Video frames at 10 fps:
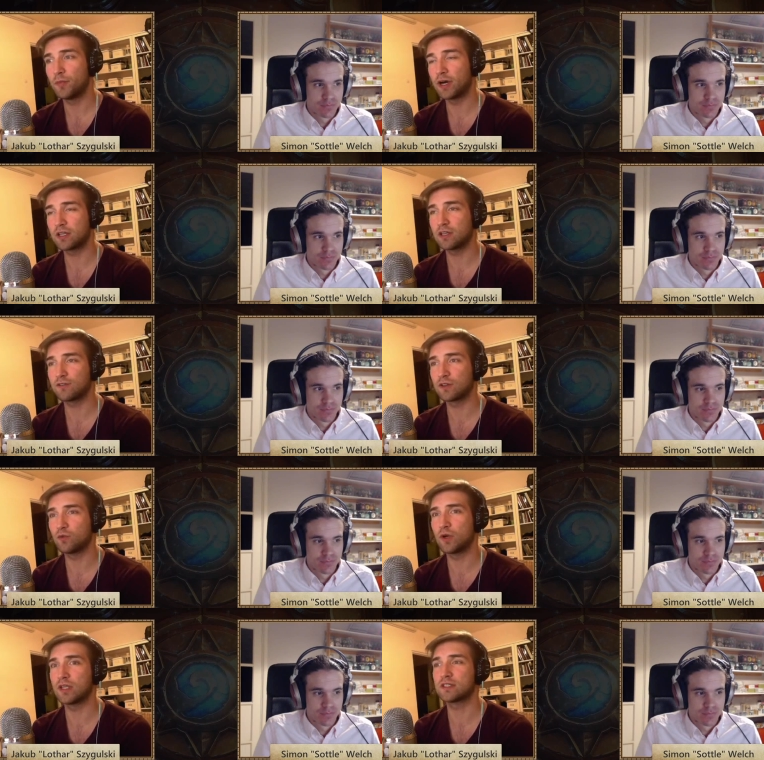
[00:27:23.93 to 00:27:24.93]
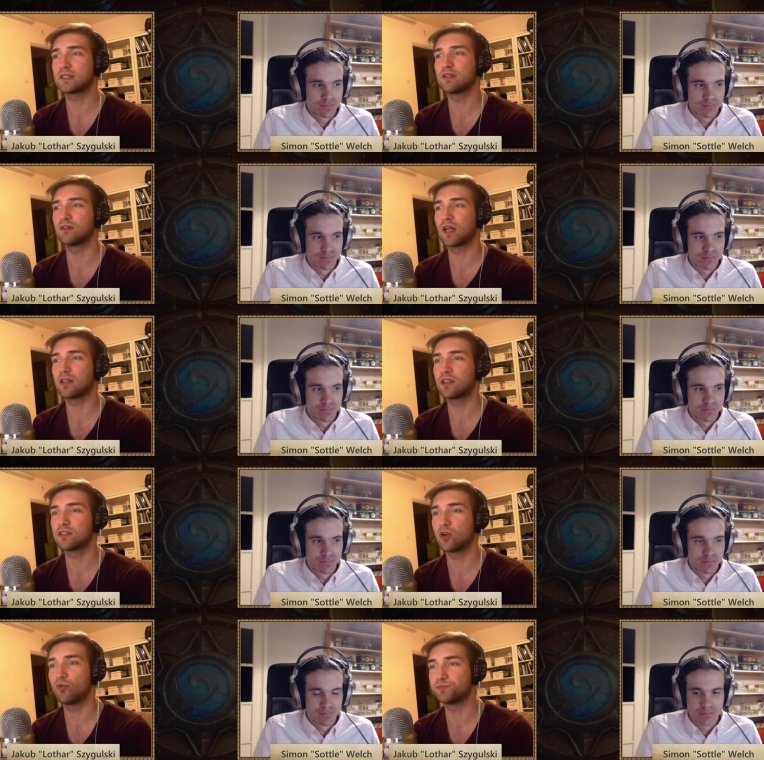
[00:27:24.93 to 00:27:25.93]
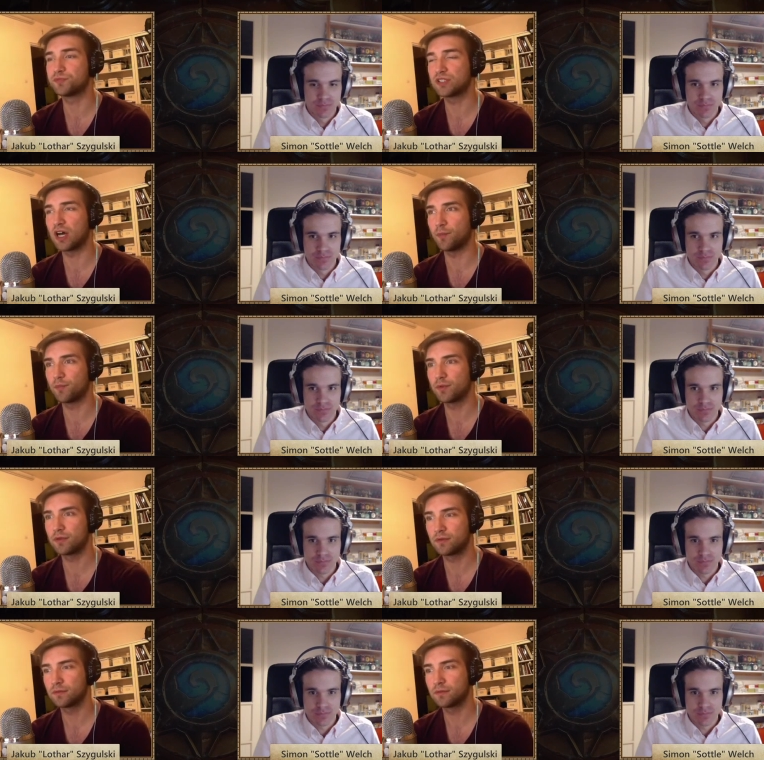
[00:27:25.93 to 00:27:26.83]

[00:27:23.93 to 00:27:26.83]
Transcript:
Speaker 1: But if he wins, he'll get his hopes up.